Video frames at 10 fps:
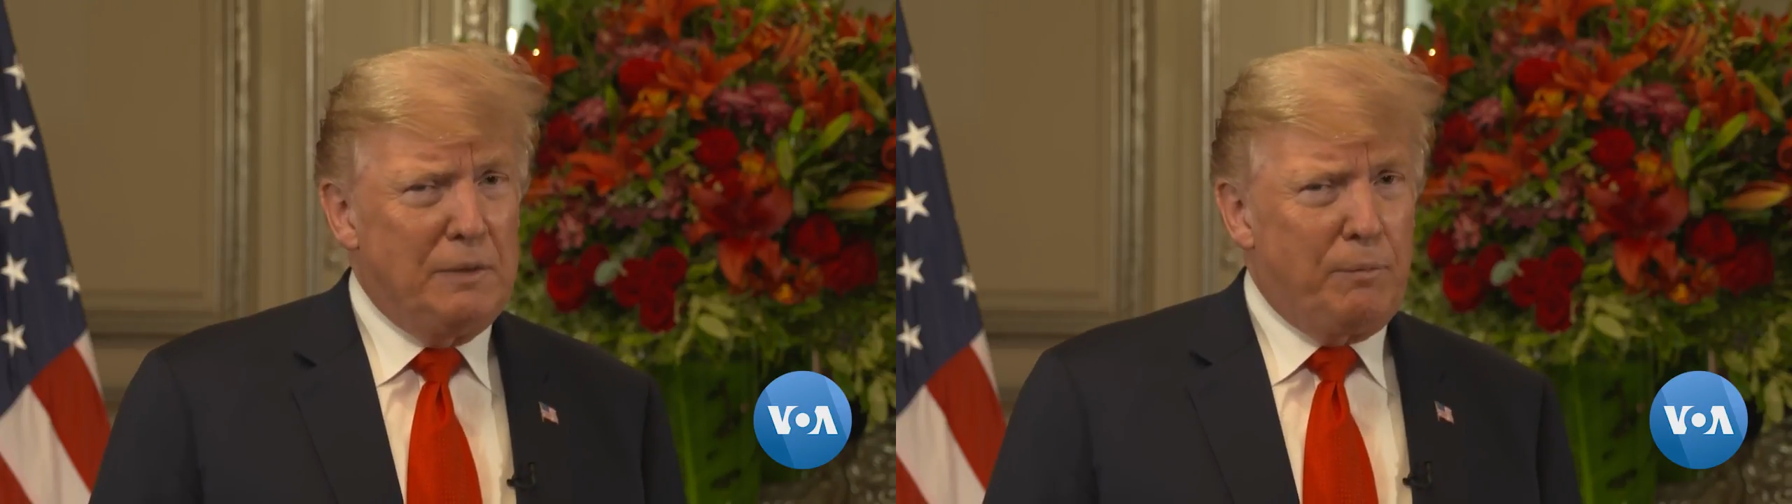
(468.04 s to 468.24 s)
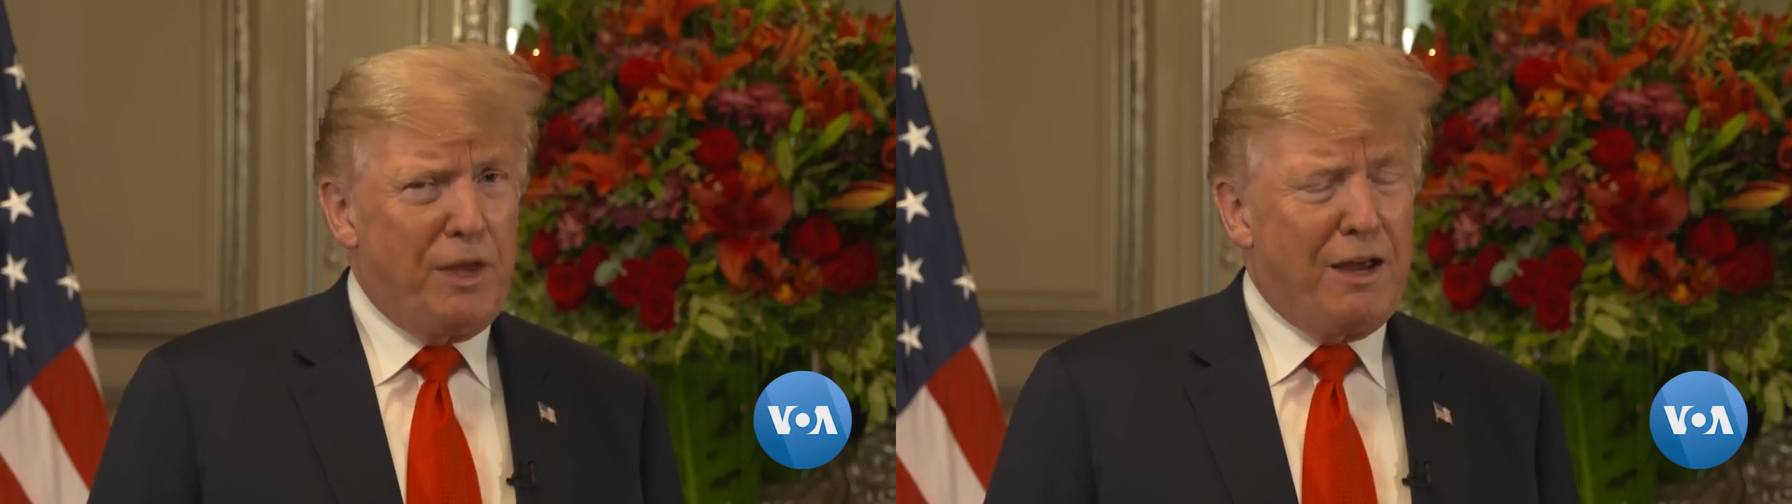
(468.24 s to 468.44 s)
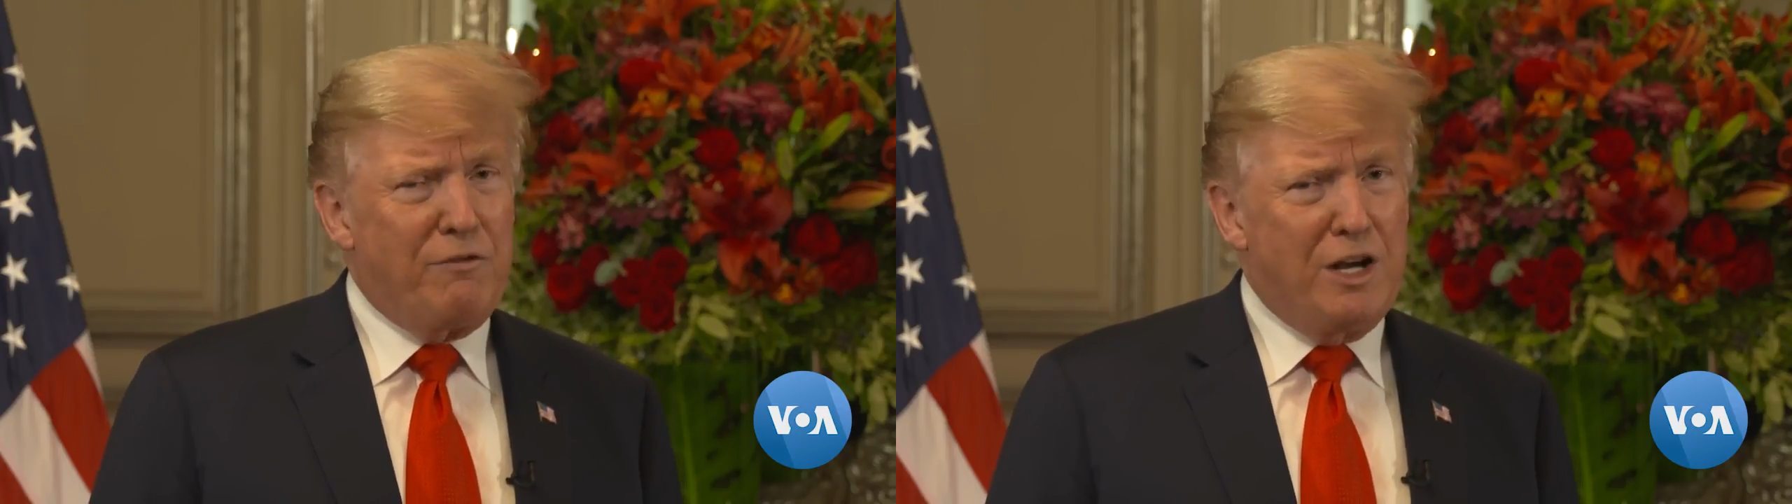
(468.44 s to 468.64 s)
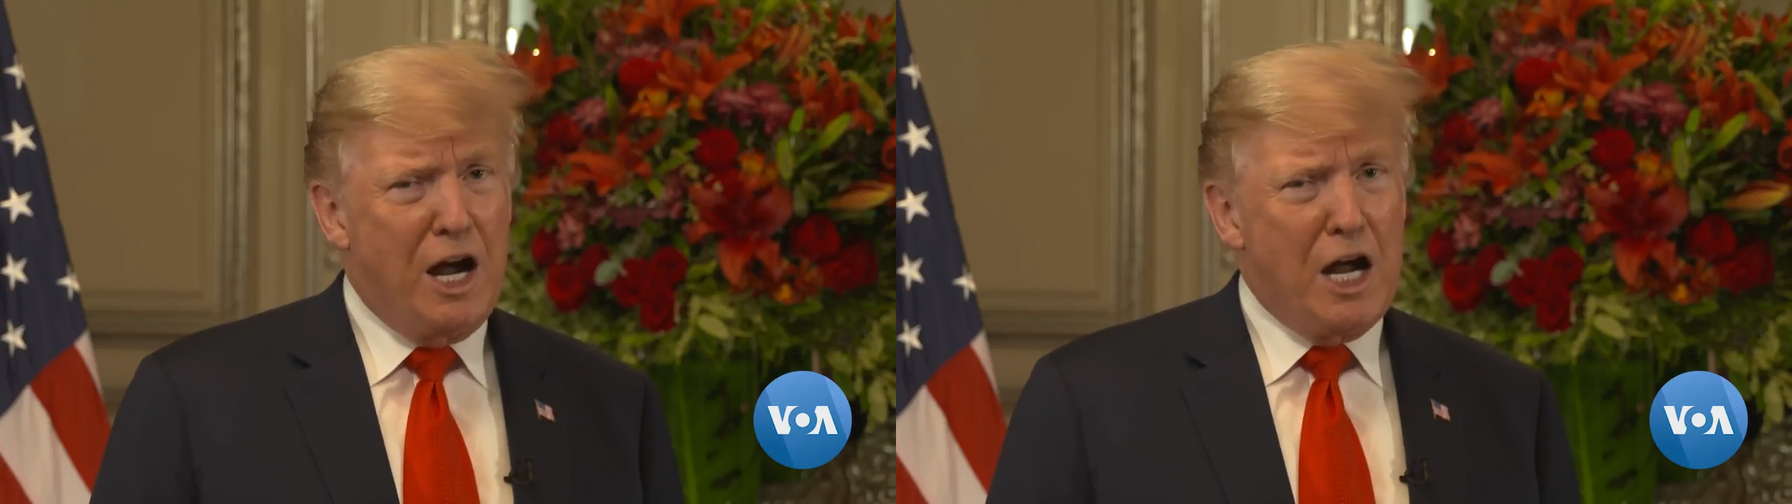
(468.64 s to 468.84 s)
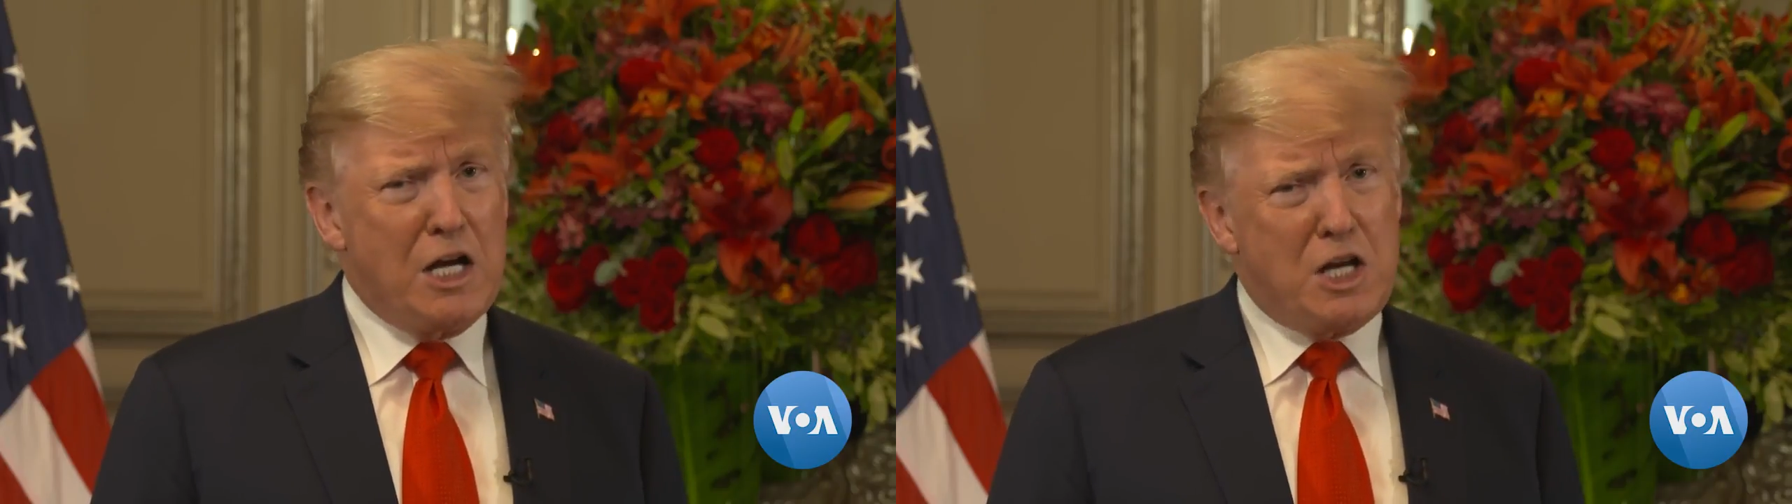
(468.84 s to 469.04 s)
They have
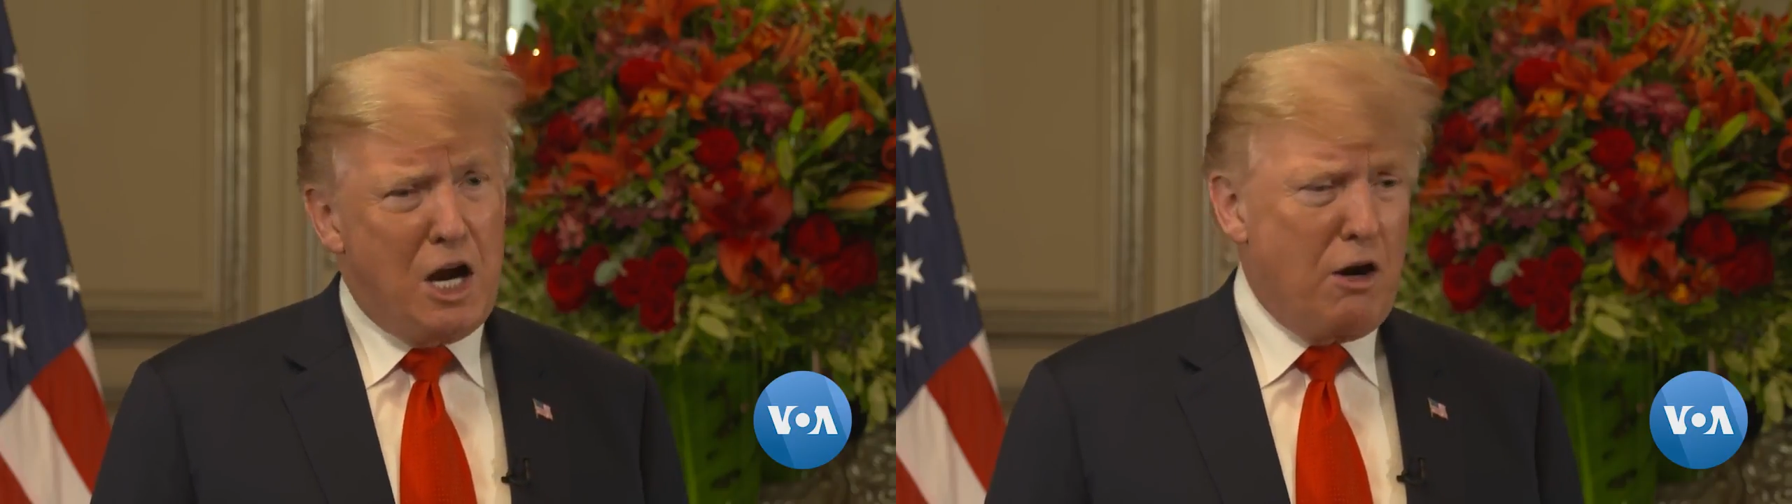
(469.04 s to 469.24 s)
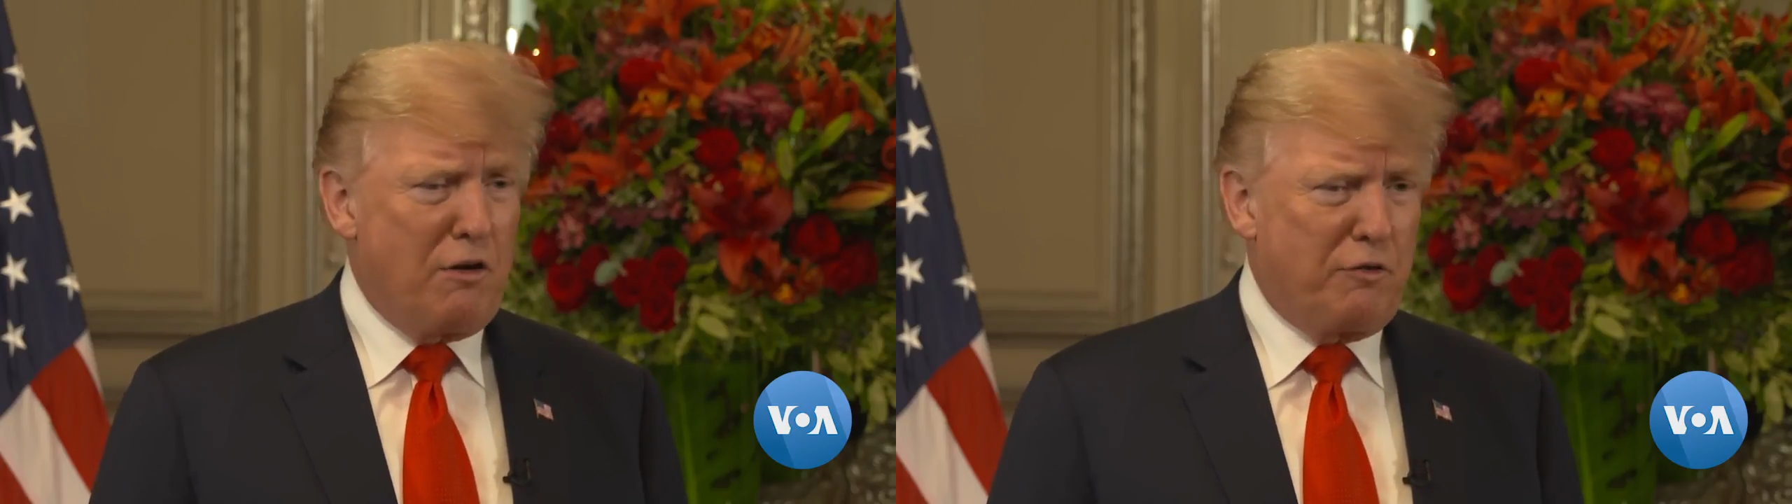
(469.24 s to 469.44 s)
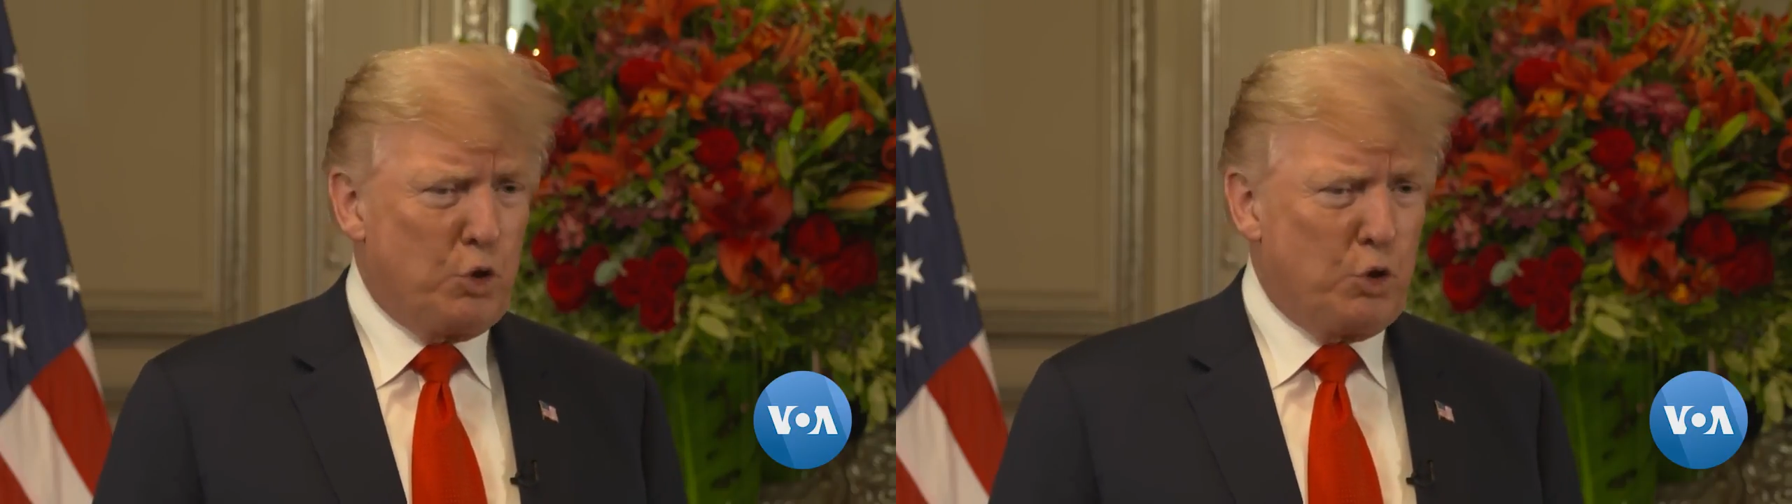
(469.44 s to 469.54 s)
non-tariff